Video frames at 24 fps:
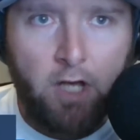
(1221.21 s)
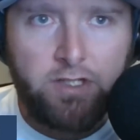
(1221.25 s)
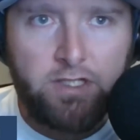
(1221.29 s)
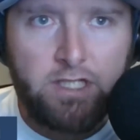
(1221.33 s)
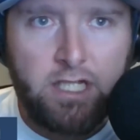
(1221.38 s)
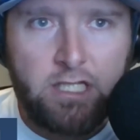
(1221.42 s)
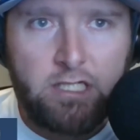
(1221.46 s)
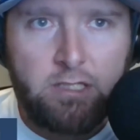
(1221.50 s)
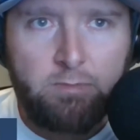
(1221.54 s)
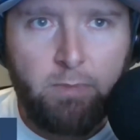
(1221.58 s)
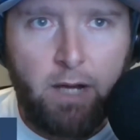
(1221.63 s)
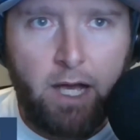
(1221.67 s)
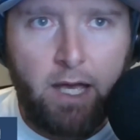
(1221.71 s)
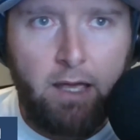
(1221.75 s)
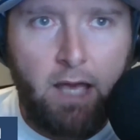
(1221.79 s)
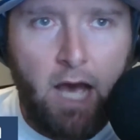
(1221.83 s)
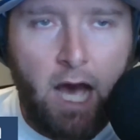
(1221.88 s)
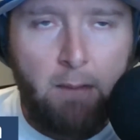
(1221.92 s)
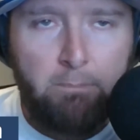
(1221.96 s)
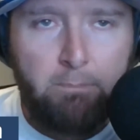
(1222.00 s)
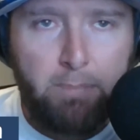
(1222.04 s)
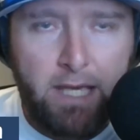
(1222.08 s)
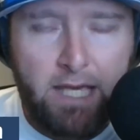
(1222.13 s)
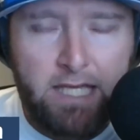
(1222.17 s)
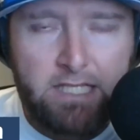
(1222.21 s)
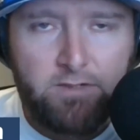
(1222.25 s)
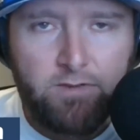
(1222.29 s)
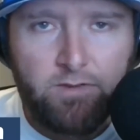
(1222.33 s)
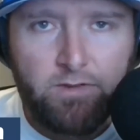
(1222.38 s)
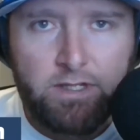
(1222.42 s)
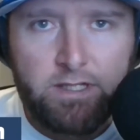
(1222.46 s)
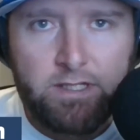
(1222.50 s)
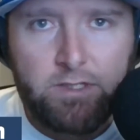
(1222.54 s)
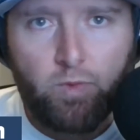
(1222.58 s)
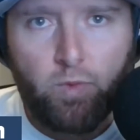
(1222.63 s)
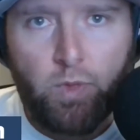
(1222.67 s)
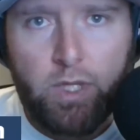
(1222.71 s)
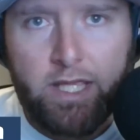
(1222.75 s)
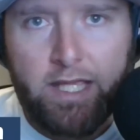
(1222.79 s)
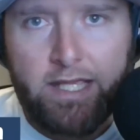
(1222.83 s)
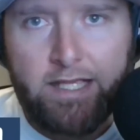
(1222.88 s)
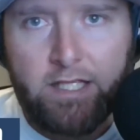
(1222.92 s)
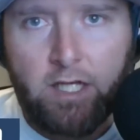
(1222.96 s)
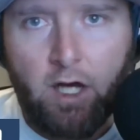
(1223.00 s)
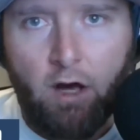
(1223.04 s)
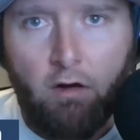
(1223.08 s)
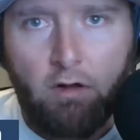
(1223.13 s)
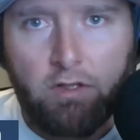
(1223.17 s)
Also get you my picks for this
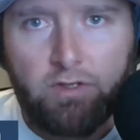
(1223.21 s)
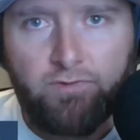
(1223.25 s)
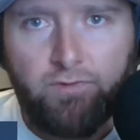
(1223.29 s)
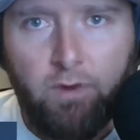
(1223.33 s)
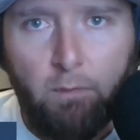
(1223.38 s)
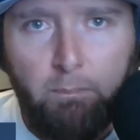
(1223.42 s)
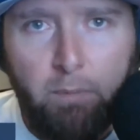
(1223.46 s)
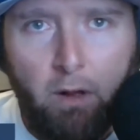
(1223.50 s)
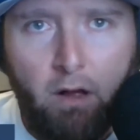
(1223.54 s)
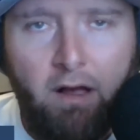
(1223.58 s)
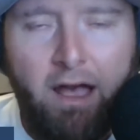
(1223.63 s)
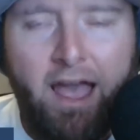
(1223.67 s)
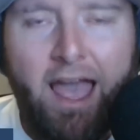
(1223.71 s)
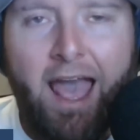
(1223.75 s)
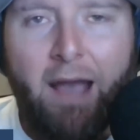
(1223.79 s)
week in college football.